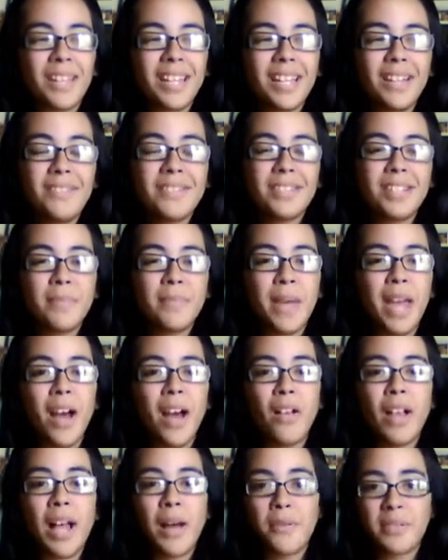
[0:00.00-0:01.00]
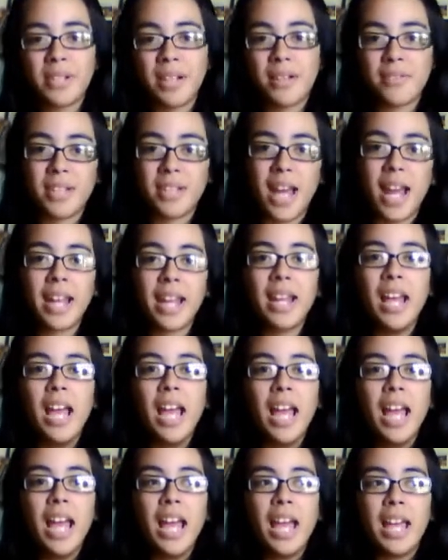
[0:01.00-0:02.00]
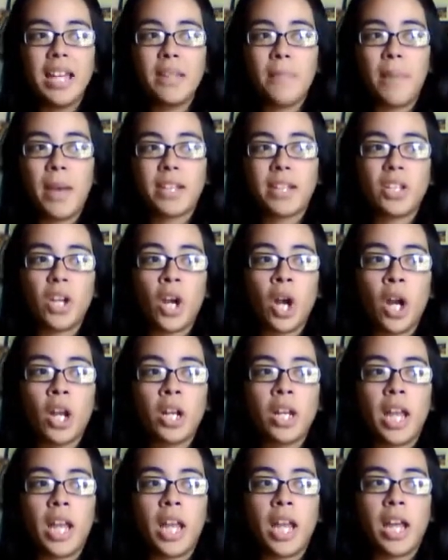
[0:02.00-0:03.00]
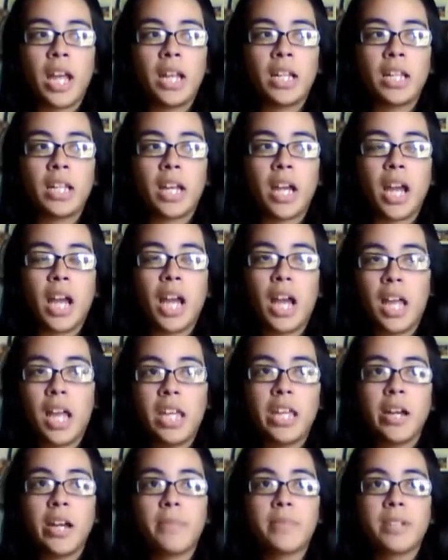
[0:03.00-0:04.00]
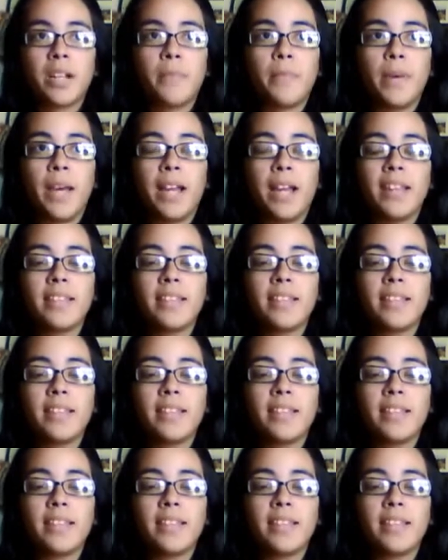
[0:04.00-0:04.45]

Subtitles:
It was in the mail. I was outside in the backyard, and he comes out back.